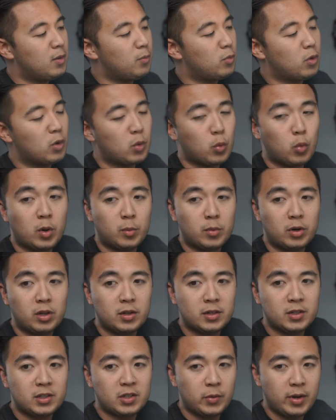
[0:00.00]
more warmer
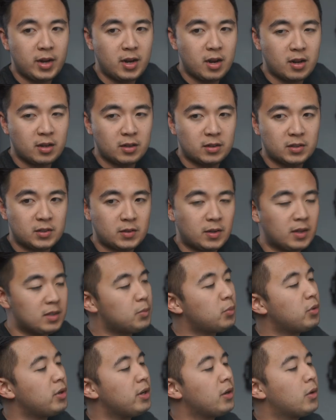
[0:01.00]
look to it. So
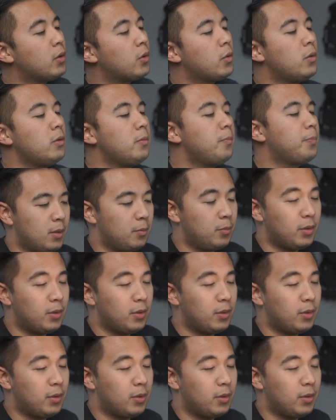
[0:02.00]
that's pretty cool.